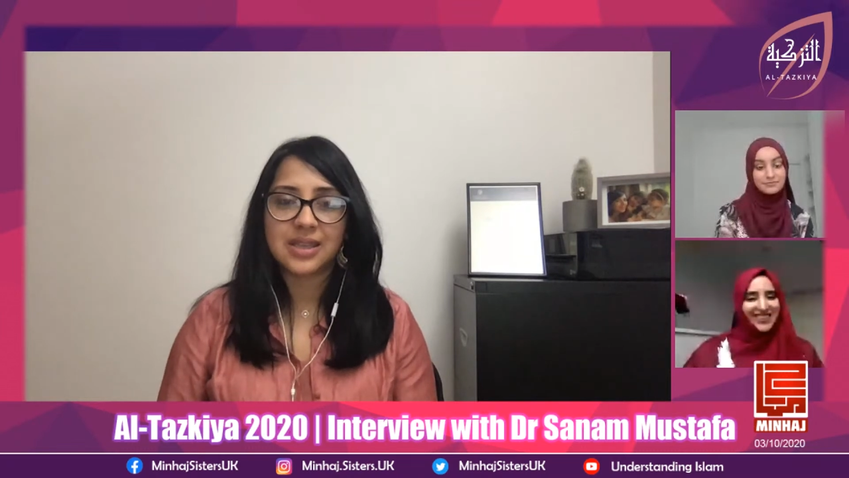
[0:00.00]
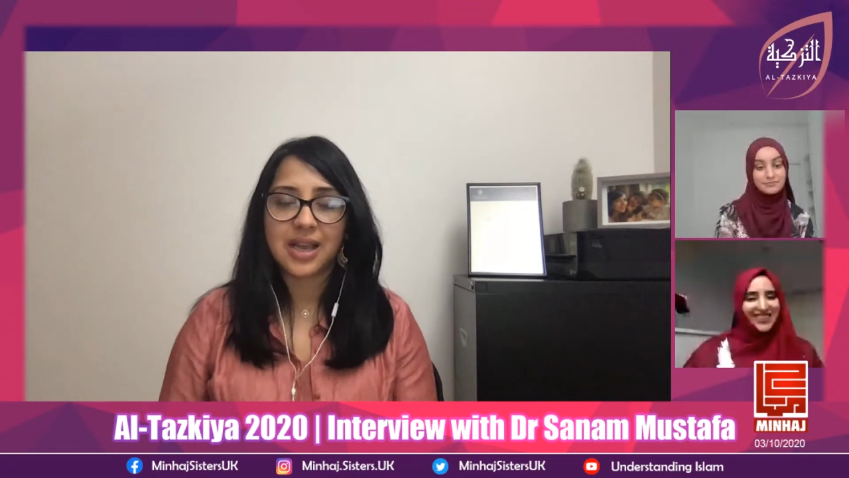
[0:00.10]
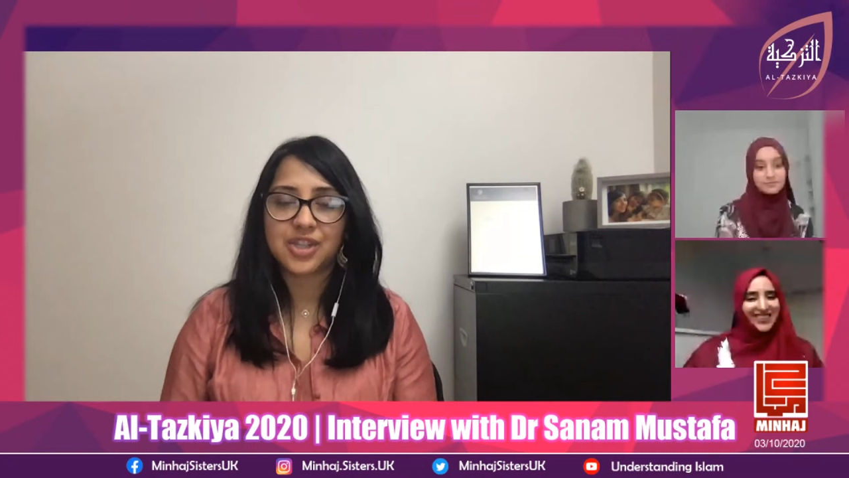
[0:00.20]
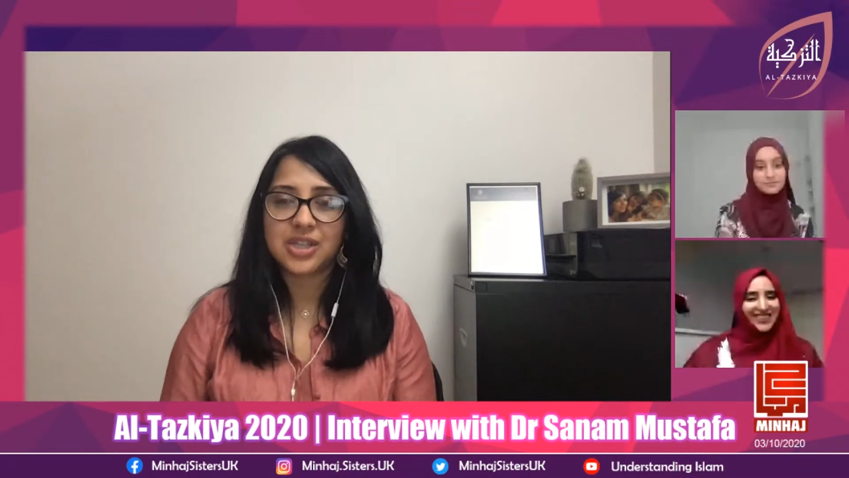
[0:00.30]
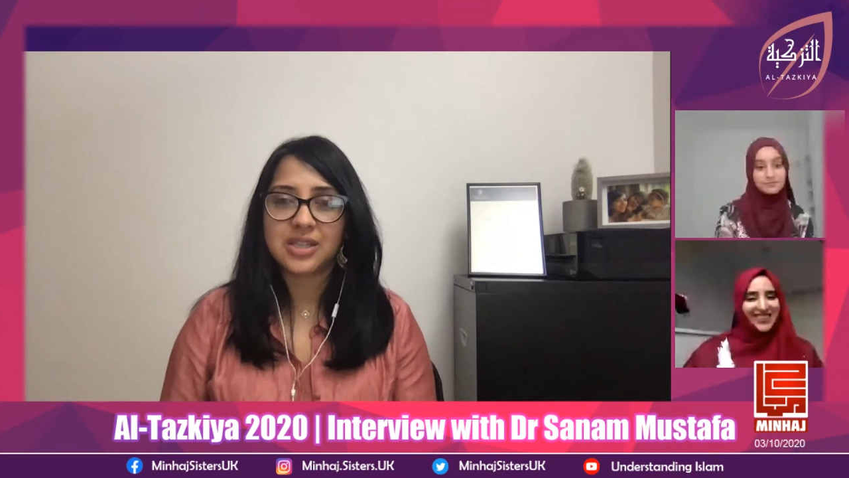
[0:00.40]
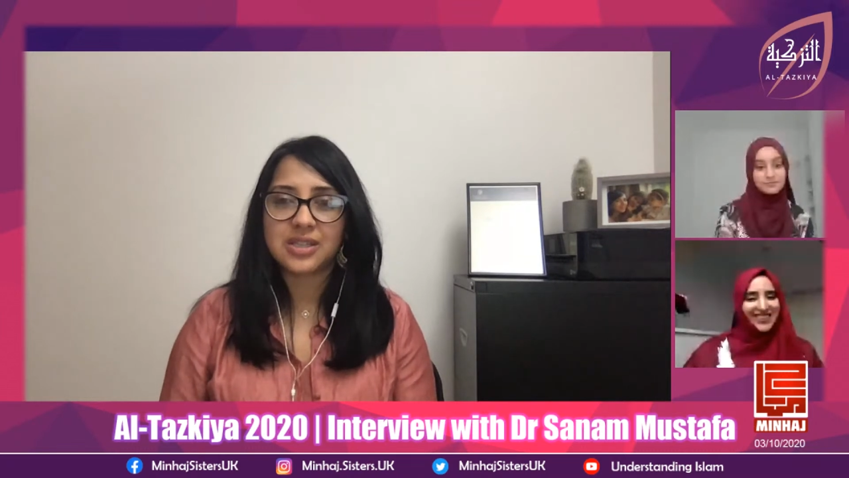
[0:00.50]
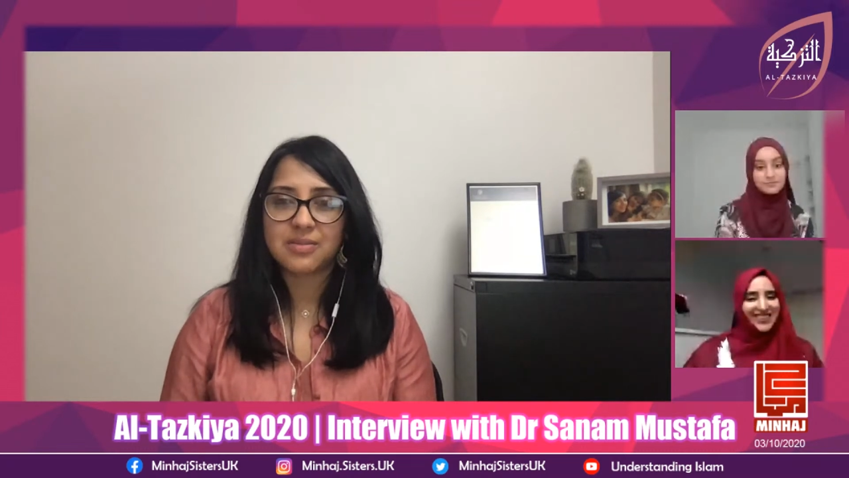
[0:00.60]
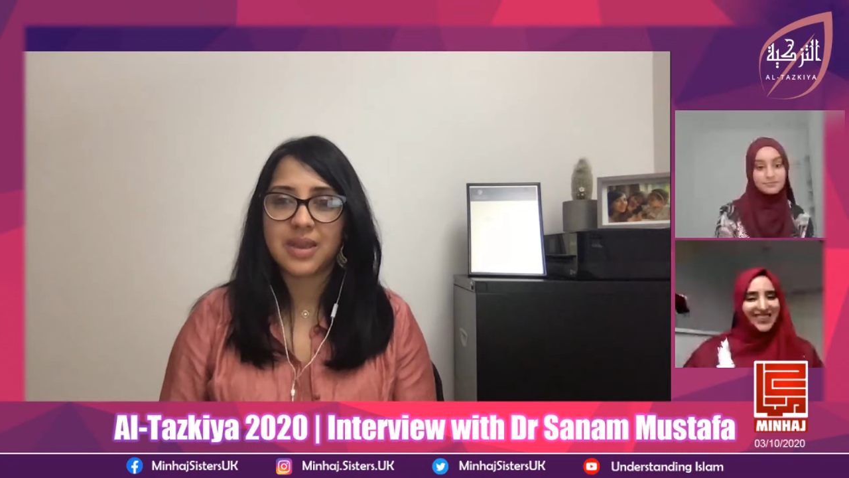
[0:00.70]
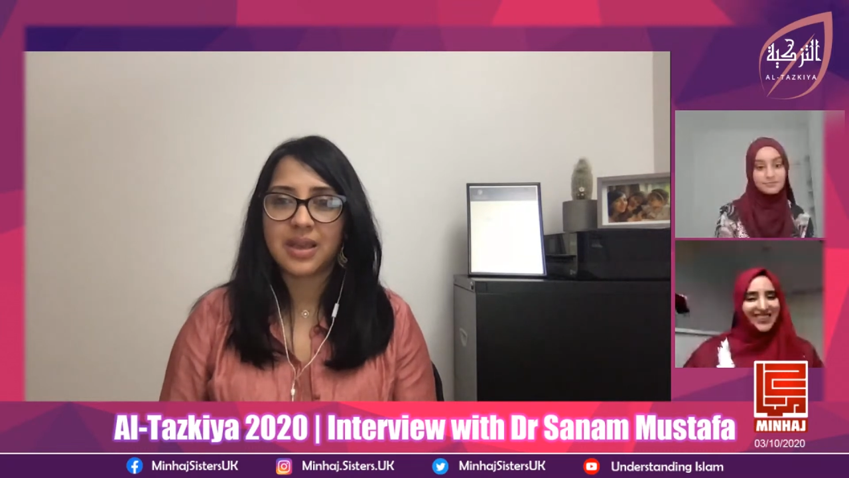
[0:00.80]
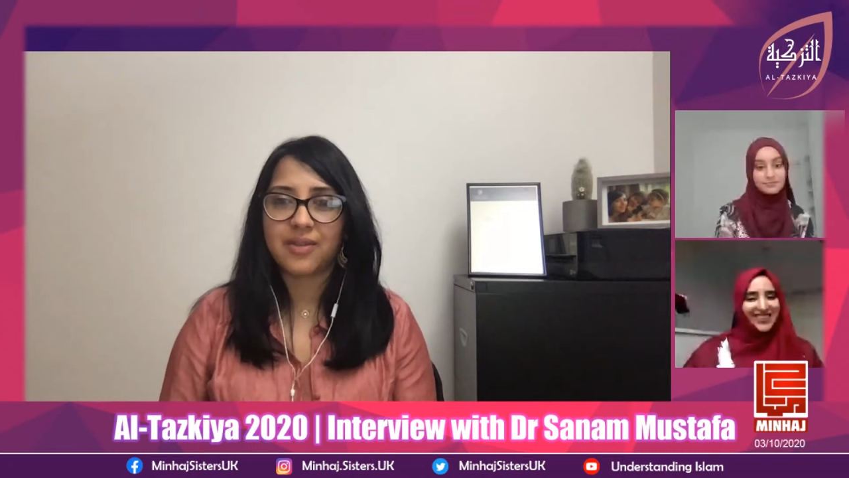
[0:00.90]
he actually
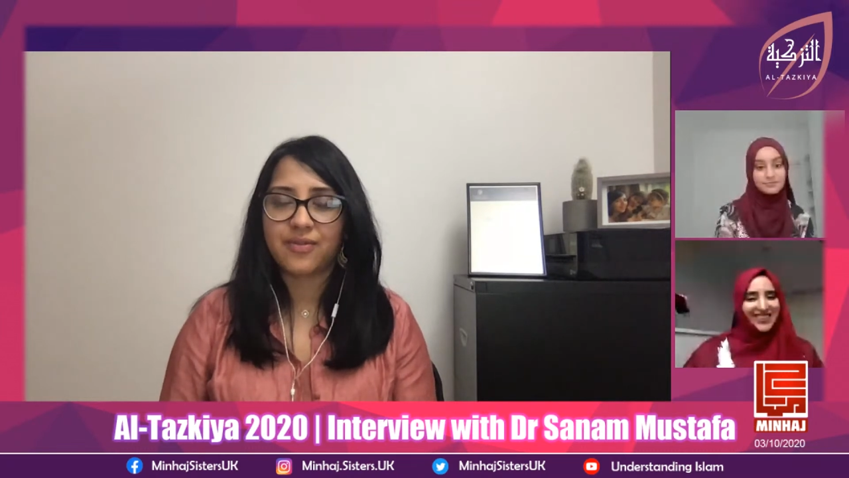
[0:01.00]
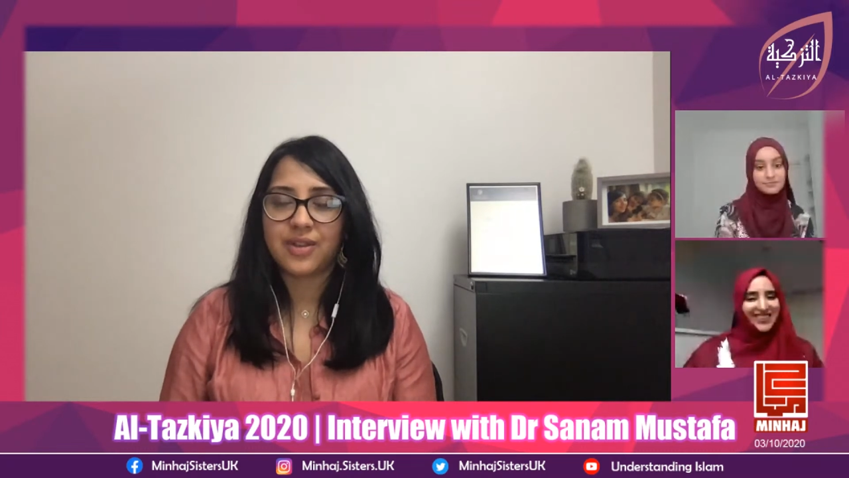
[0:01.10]
doesn't make it